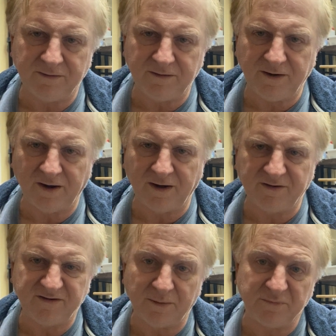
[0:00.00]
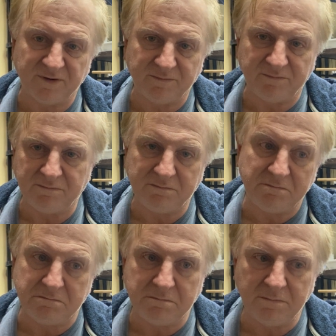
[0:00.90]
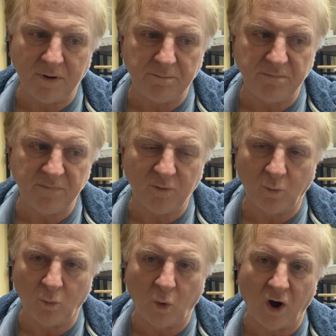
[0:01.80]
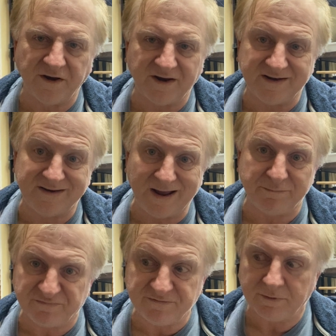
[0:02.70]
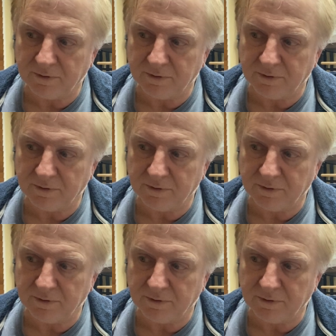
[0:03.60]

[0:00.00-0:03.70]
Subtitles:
you know, some wider depth,